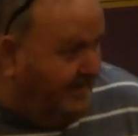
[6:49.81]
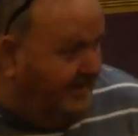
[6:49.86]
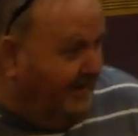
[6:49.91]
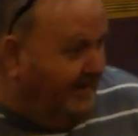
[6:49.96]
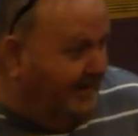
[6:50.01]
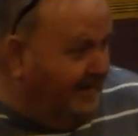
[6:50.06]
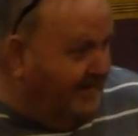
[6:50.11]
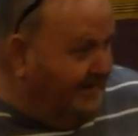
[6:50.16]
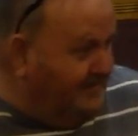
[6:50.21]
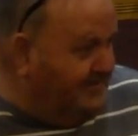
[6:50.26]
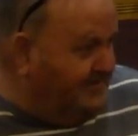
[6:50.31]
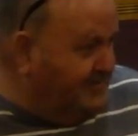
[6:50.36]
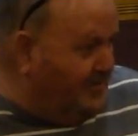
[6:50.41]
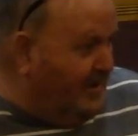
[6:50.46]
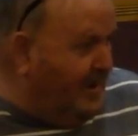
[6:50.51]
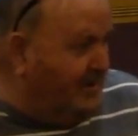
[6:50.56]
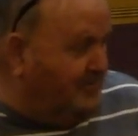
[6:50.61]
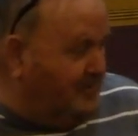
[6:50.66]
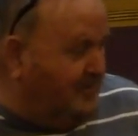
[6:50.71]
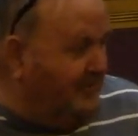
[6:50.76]
And so
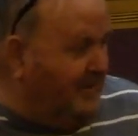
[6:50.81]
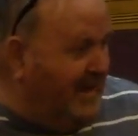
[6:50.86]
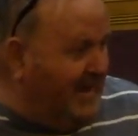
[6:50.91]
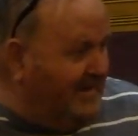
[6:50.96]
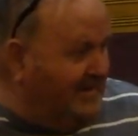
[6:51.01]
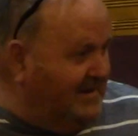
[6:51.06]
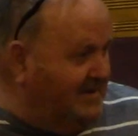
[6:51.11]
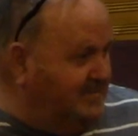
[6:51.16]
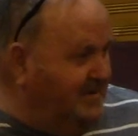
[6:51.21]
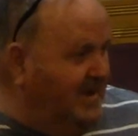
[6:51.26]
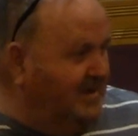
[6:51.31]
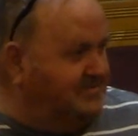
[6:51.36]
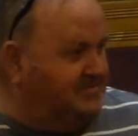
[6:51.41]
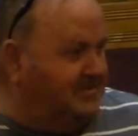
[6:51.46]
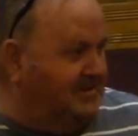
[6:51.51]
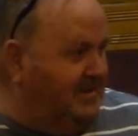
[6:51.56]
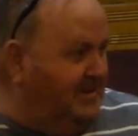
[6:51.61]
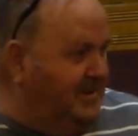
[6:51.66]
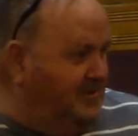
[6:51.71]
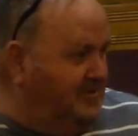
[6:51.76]
I reminded him
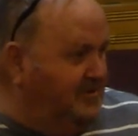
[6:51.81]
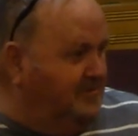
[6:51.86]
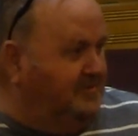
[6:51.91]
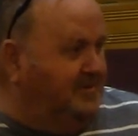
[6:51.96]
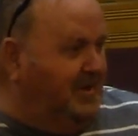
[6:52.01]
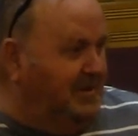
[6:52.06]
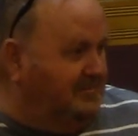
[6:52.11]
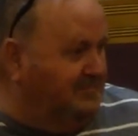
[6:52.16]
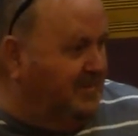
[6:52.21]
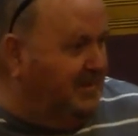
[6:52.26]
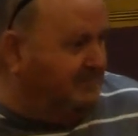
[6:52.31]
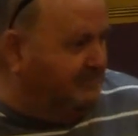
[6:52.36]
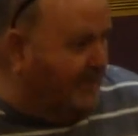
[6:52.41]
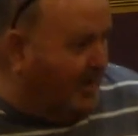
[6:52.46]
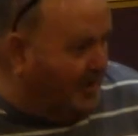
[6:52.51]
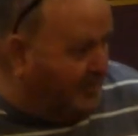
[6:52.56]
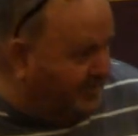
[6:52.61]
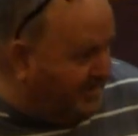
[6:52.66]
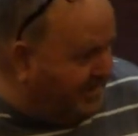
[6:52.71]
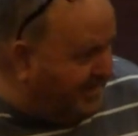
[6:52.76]
yesterday, you done been
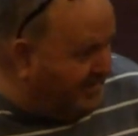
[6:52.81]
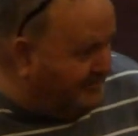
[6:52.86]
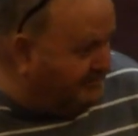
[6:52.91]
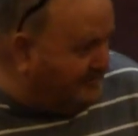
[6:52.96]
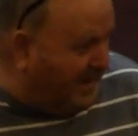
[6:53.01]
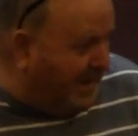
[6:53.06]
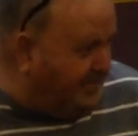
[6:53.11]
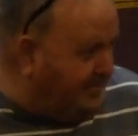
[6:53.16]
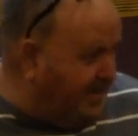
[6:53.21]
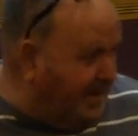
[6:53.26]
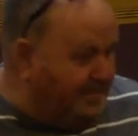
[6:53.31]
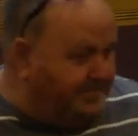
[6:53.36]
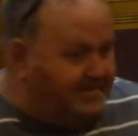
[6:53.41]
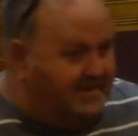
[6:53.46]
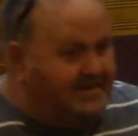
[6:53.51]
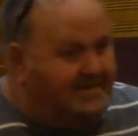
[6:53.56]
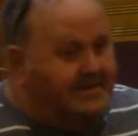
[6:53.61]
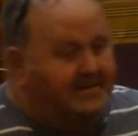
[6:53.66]
bought a gift by Papa.